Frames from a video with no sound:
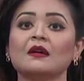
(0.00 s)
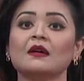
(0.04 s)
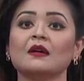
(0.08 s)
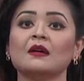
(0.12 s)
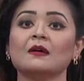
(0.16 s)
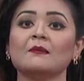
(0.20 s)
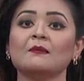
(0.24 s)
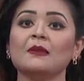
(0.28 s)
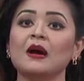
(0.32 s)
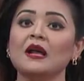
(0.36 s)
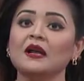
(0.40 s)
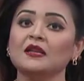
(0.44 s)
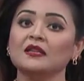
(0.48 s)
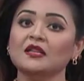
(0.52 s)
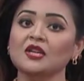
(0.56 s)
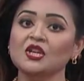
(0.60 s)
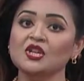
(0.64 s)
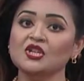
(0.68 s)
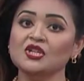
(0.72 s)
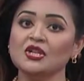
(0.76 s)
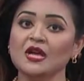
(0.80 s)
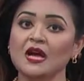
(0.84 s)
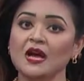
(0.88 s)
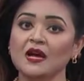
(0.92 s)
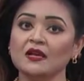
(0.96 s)

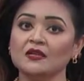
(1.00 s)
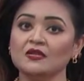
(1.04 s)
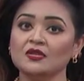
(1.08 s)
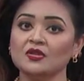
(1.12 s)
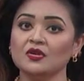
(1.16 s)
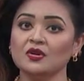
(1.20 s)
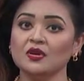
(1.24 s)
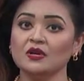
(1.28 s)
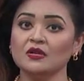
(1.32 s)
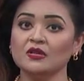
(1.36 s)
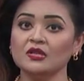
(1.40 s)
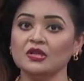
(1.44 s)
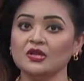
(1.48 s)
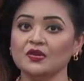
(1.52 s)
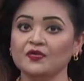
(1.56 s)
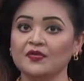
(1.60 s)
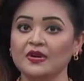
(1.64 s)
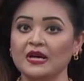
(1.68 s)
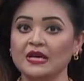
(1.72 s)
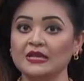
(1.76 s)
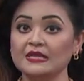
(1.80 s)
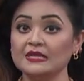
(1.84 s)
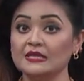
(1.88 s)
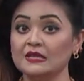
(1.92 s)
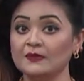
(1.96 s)
Bangladesh has sought
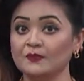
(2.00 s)
U.S.